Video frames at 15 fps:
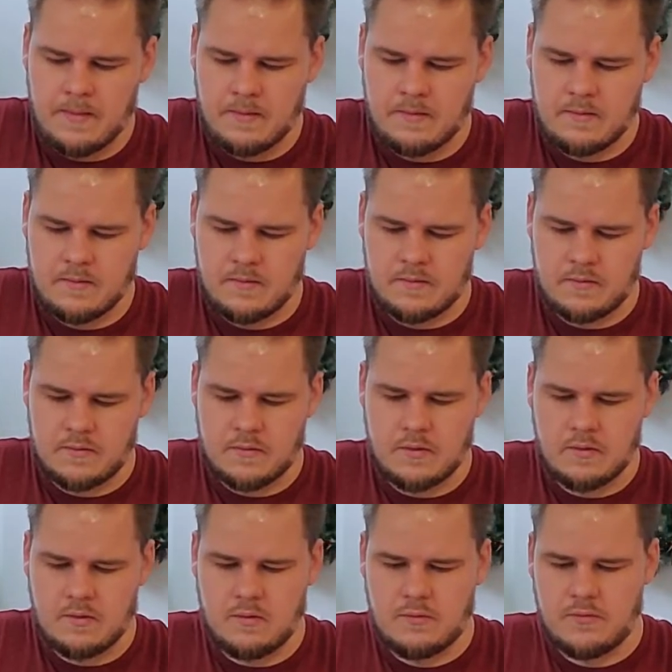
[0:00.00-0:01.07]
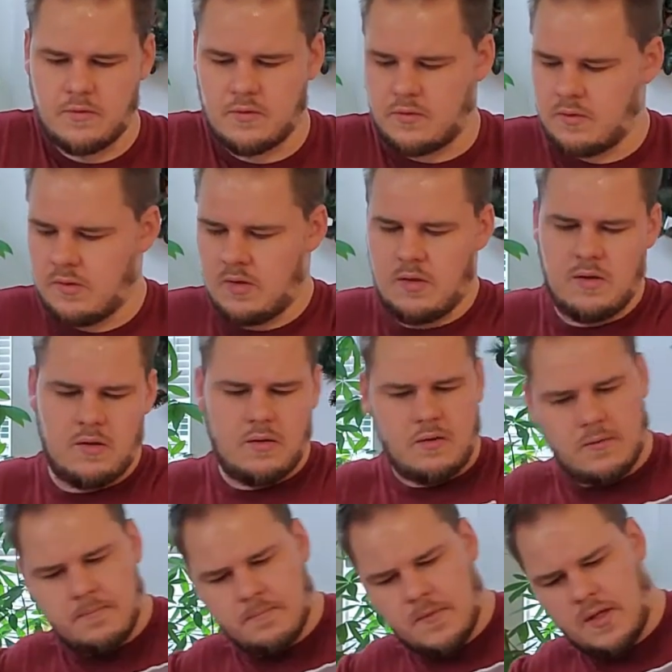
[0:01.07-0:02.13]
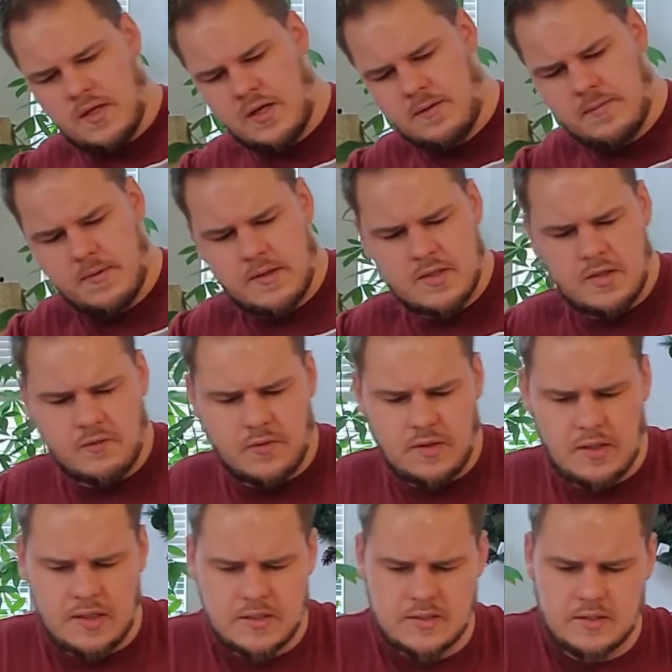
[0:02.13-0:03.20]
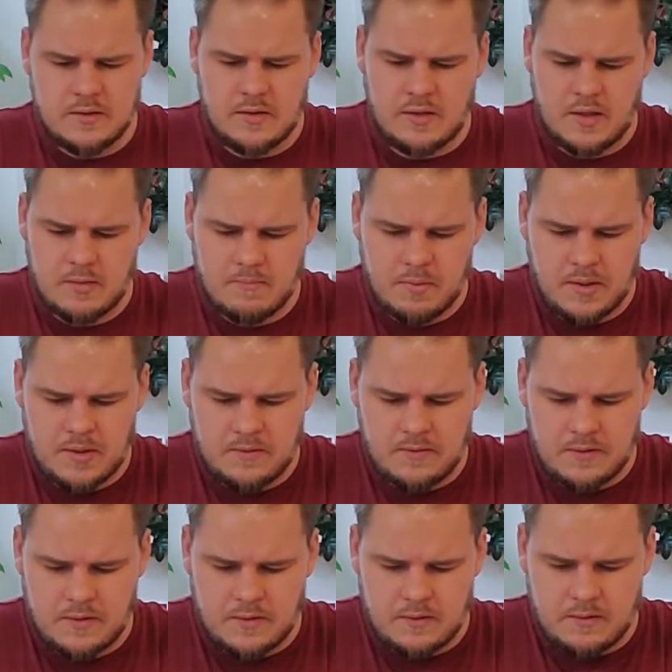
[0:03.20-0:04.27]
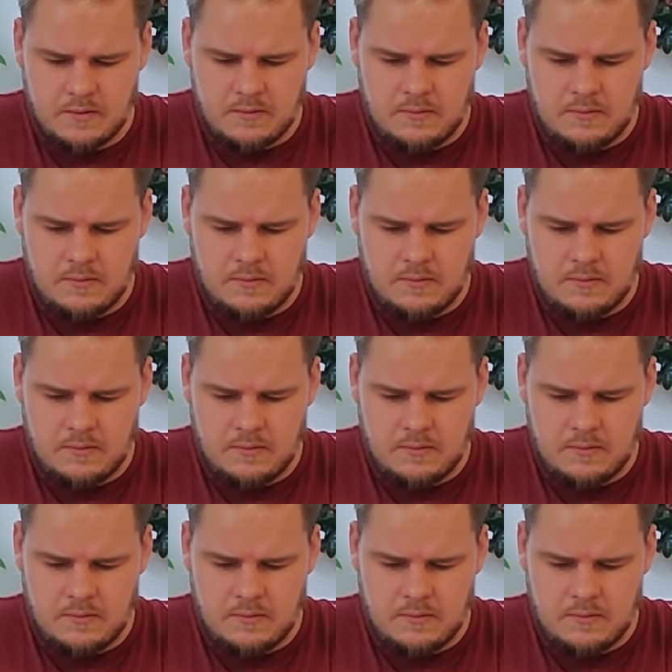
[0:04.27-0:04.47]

Sits down a little further. I'm actually realizing that I planted it